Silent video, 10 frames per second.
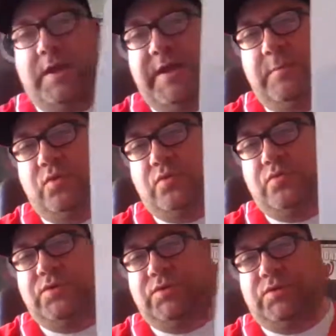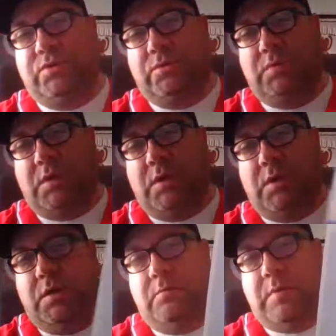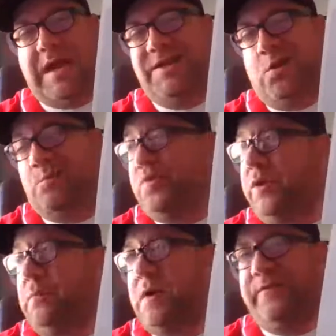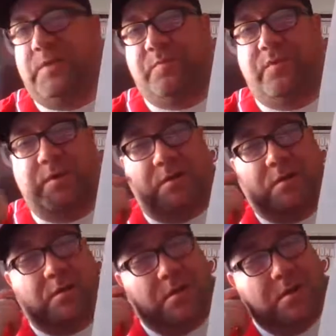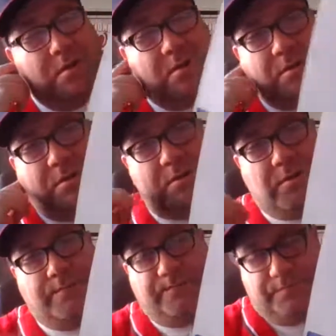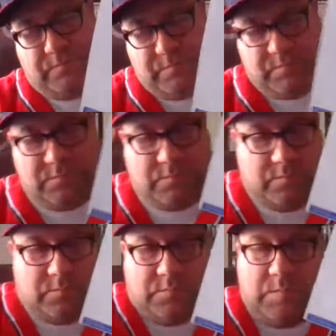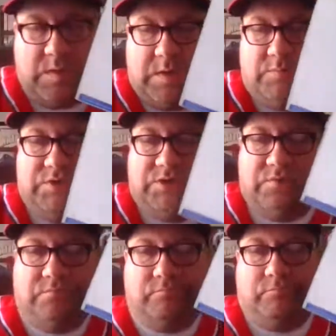labels. I don't print them off the printer. I just